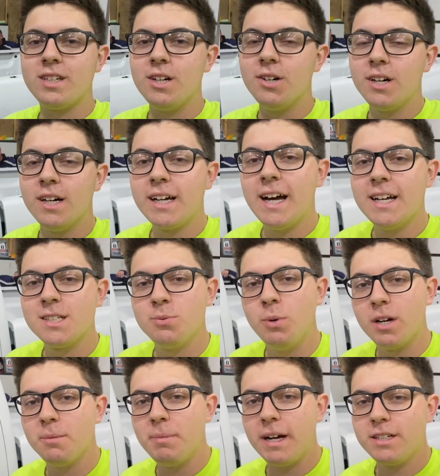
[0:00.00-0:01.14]
going on, guys?
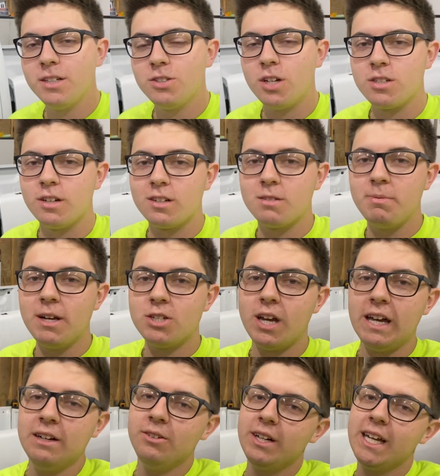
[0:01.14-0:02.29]
Welcome back to Justin Smith
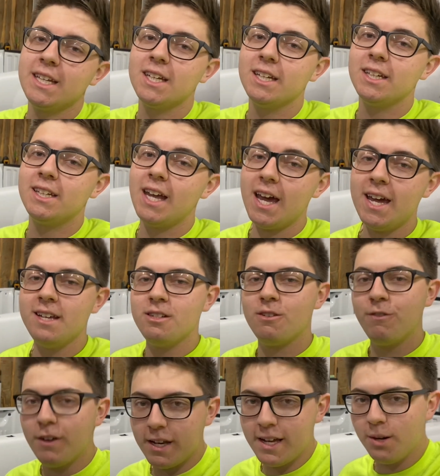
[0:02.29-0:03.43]
channel. In today's
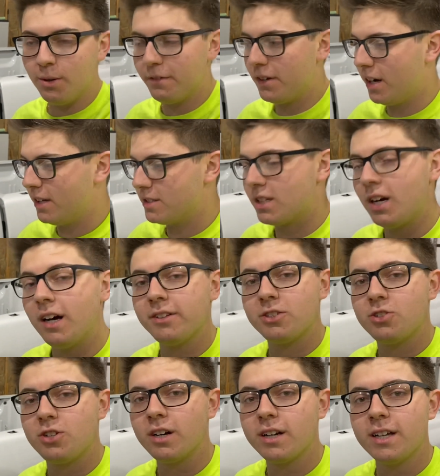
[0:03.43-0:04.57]
video, we got Scott's
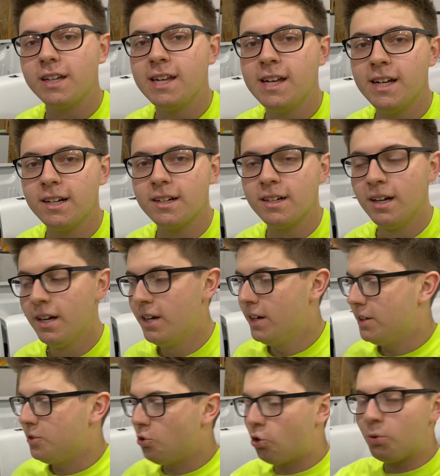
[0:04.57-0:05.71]
truck in here,
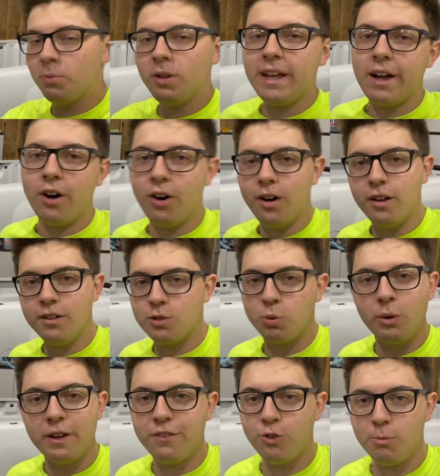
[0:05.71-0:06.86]
normally on
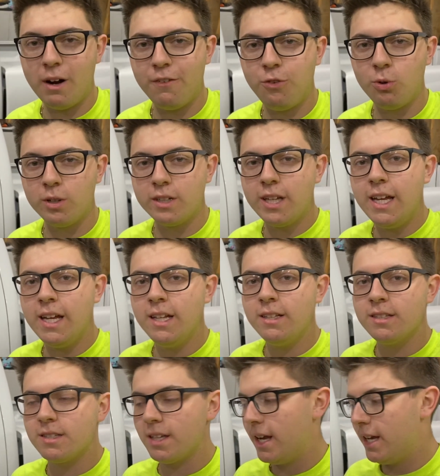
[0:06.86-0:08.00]

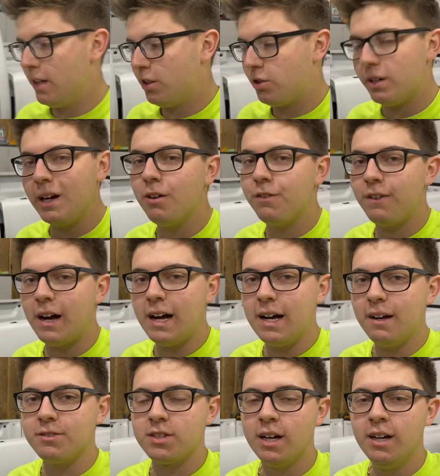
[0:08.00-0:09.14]
24x14s and
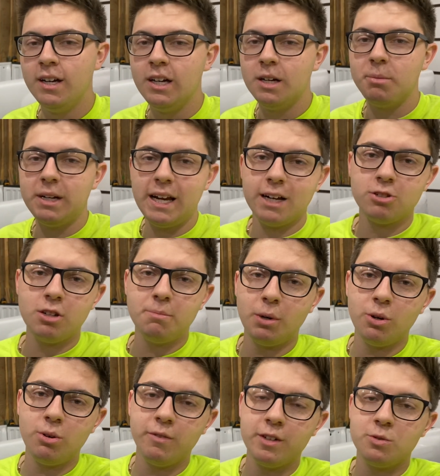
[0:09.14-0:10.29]
305s, but he actually
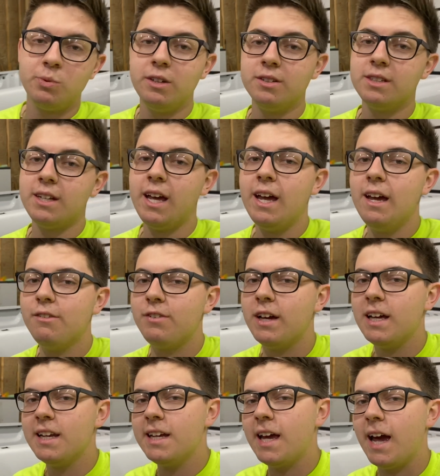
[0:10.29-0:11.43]
broke one of his wheels in half
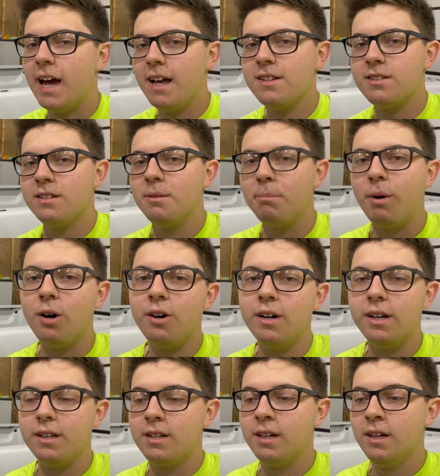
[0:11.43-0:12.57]
and he hasn't
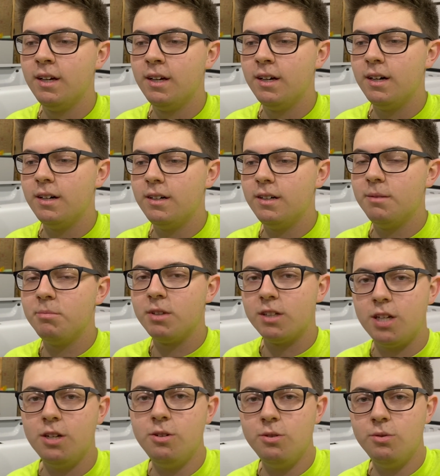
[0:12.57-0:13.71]
bought the
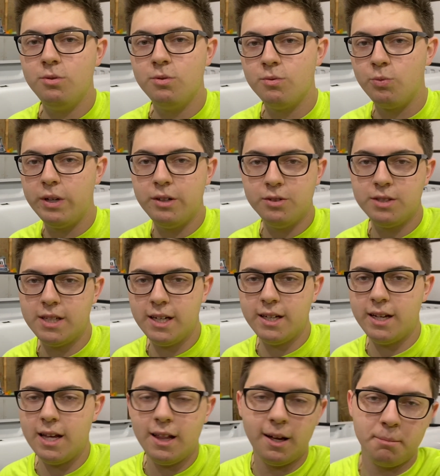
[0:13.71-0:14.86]
two wheels
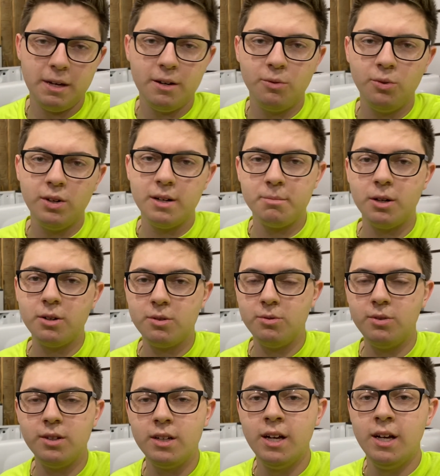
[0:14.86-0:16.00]
yet. He bent one and broke
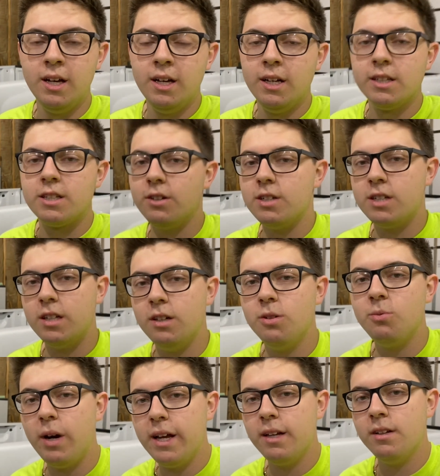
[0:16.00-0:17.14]
one, so he's still
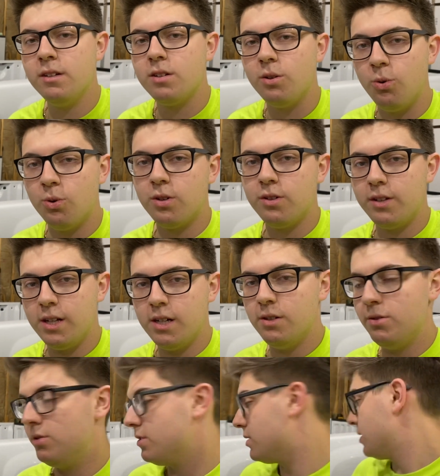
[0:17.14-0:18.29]
waiting to order
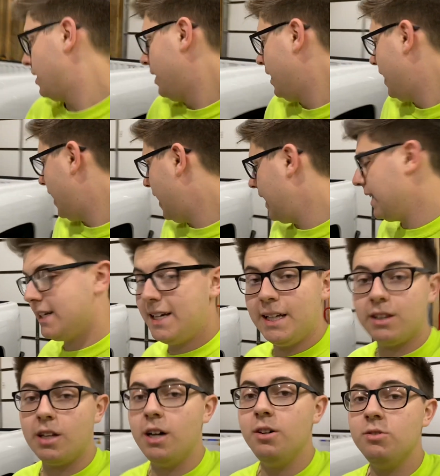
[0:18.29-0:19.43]
those and
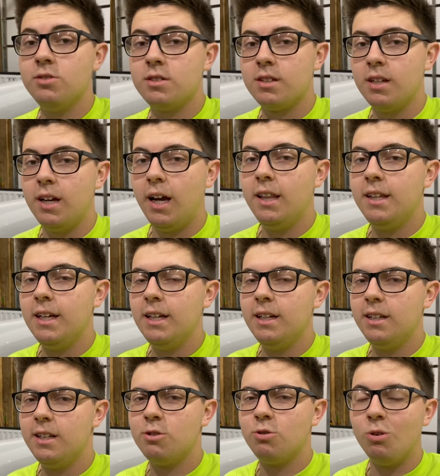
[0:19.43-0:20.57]
get those, and
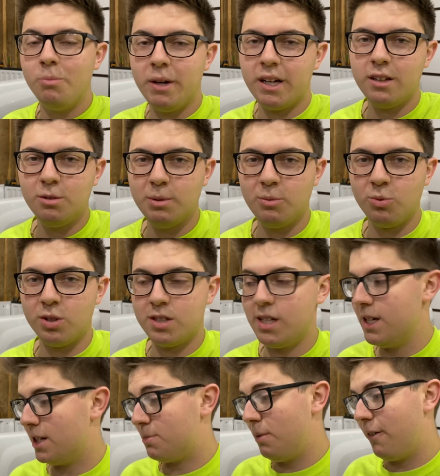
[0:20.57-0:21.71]
then this will make a little bit more
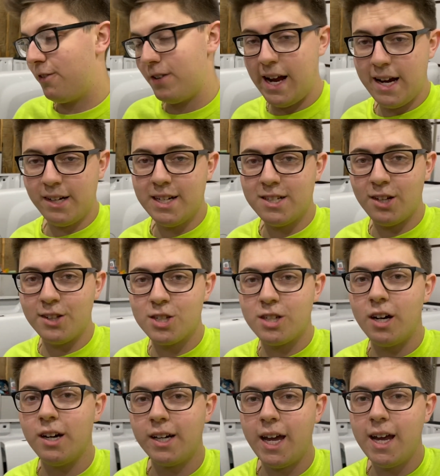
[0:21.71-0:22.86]
sense. But for now, he's on the
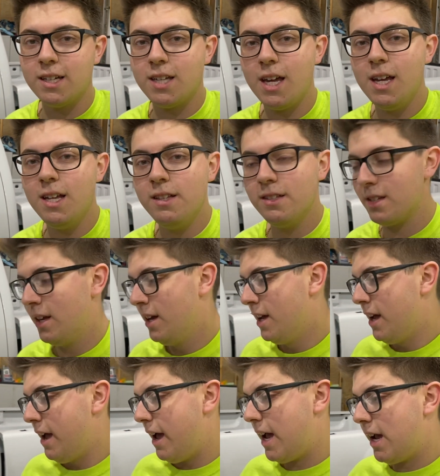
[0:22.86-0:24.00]
stock 18s,
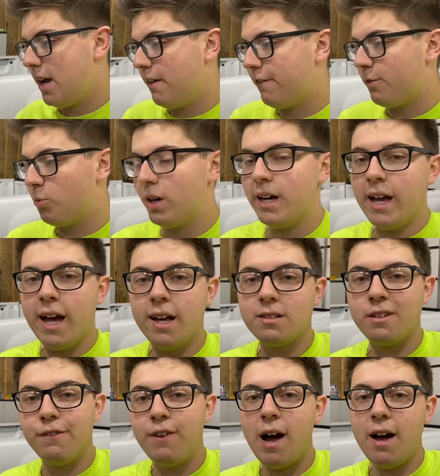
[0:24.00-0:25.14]
and from where he has a
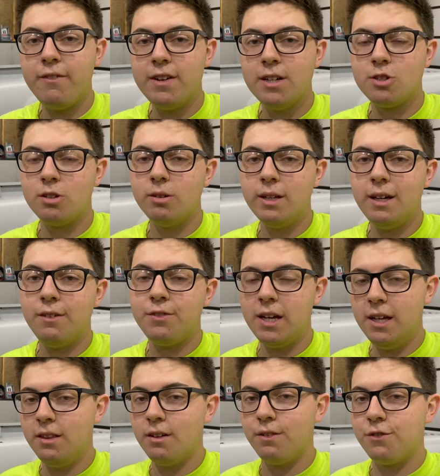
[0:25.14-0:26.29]
5-inch lift
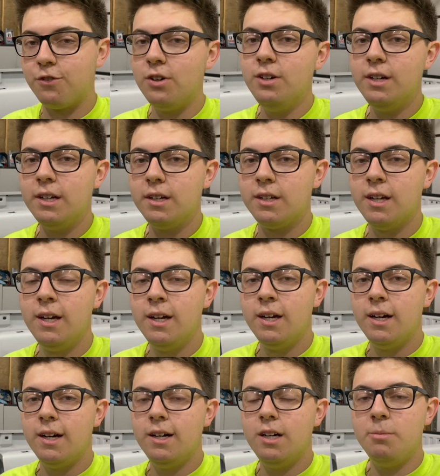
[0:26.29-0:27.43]
in the front,
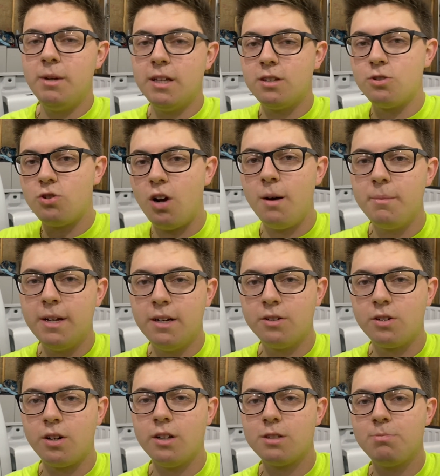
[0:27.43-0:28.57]
it's a drop down
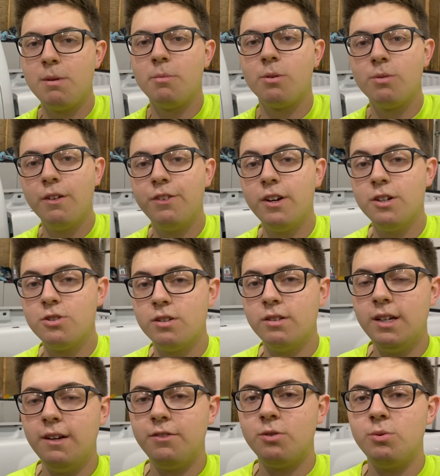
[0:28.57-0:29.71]
cross member rough country
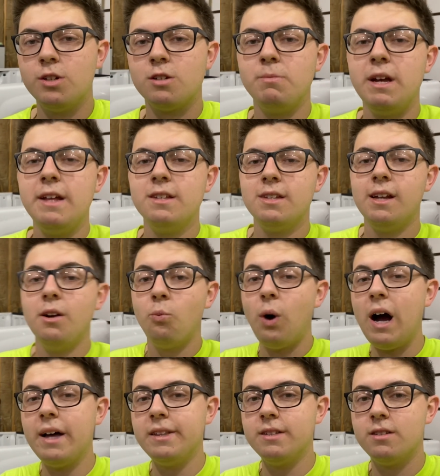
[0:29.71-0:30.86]
lift, which means that it
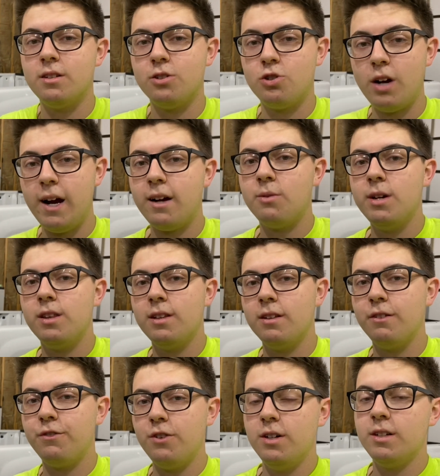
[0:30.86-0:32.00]
widens the track width in the
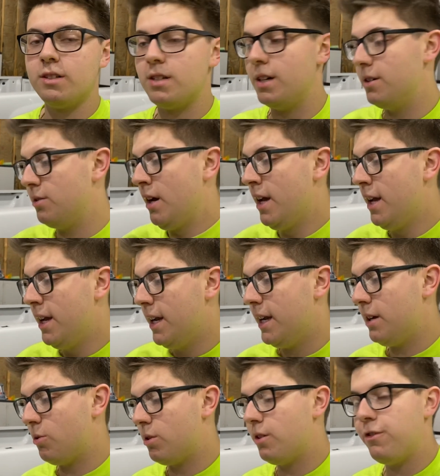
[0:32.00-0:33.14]
front. So in
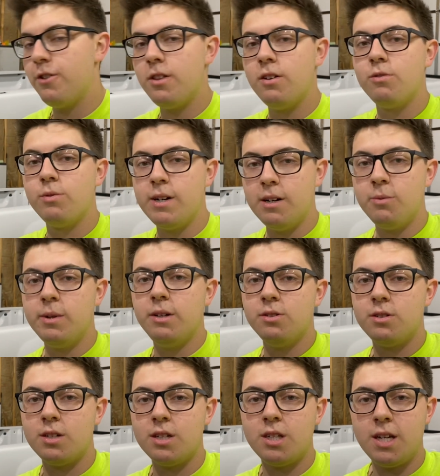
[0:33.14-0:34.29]
order for the rear wheels
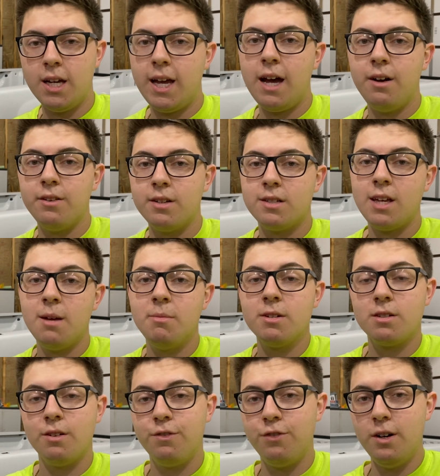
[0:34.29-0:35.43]
to stick out the same as
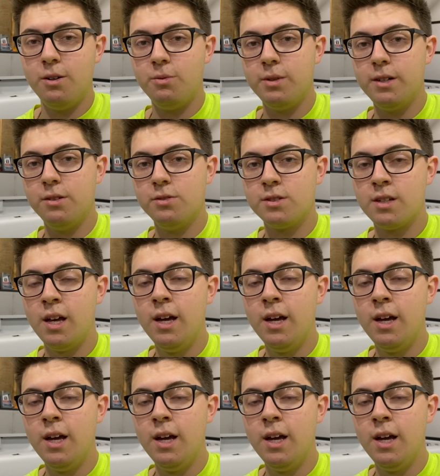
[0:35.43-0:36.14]
the front wheels,